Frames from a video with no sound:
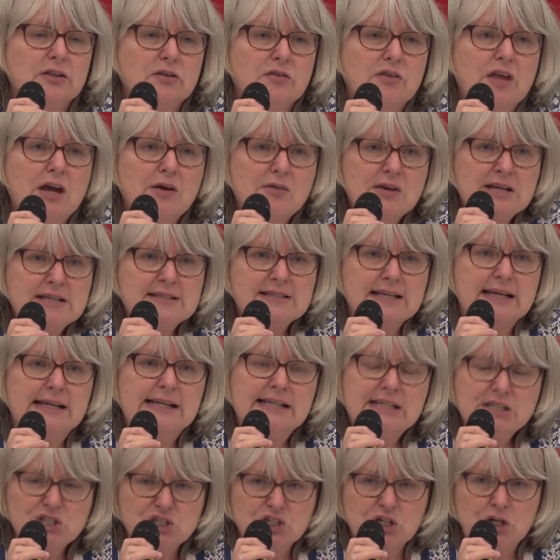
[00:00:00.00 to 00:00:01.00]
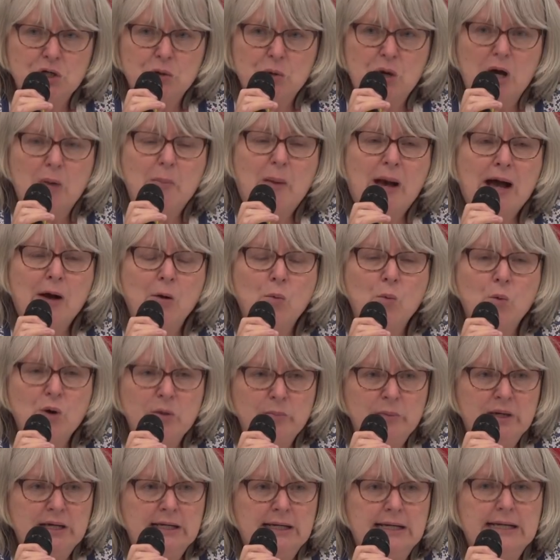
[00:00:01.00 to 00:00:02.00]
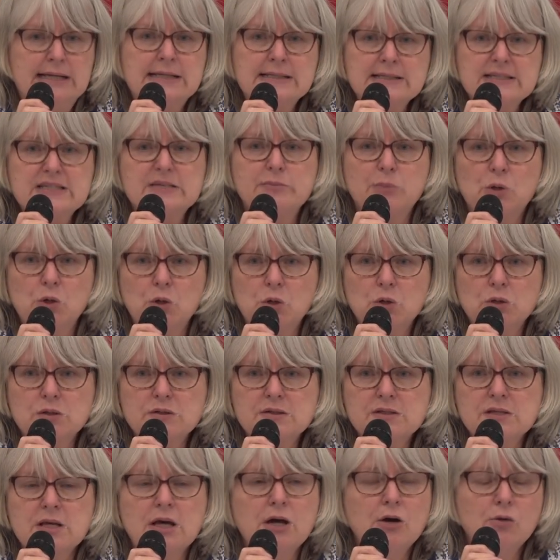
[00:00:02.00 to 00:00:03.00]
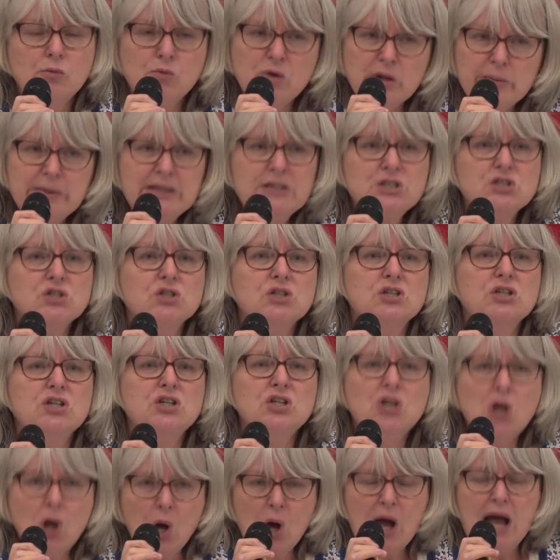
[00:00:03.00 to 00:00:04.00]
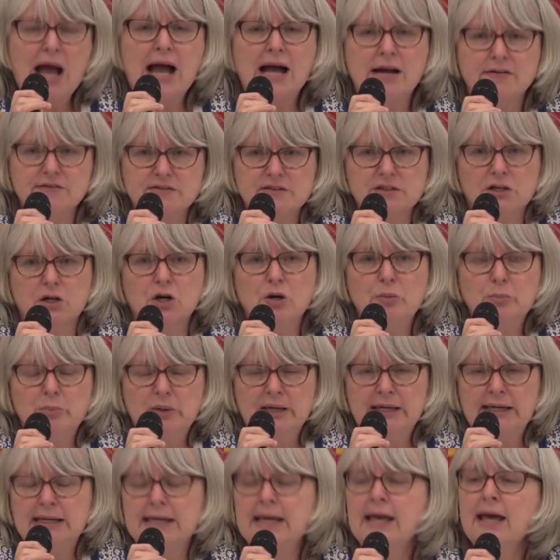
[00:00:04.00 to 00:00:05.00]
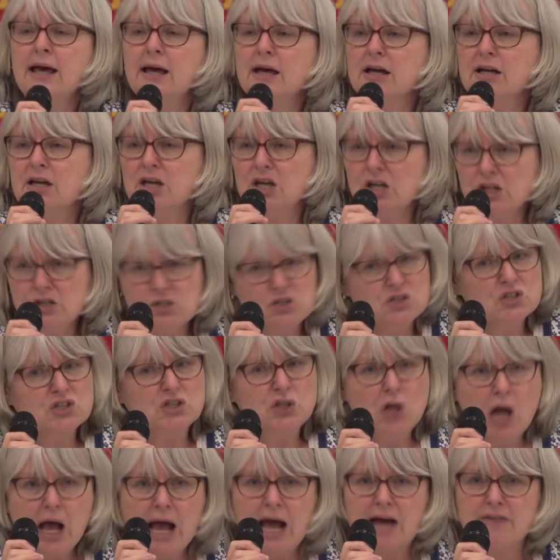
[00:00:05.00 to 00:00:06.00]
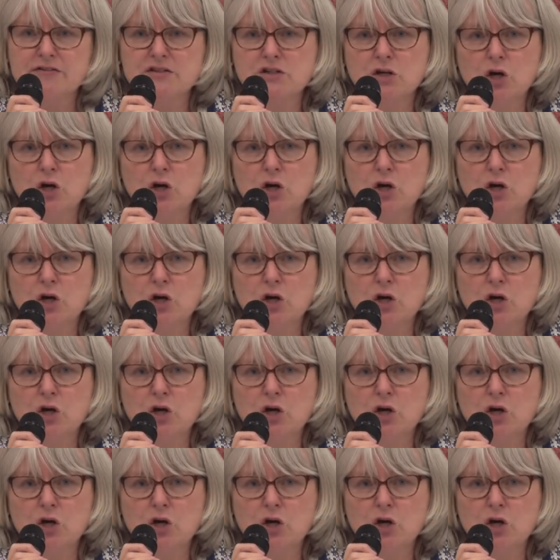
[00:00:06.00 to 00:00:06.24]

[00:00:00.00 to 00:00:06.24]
there is an issue about women in sports. Women should not have to compete. Girls should not have to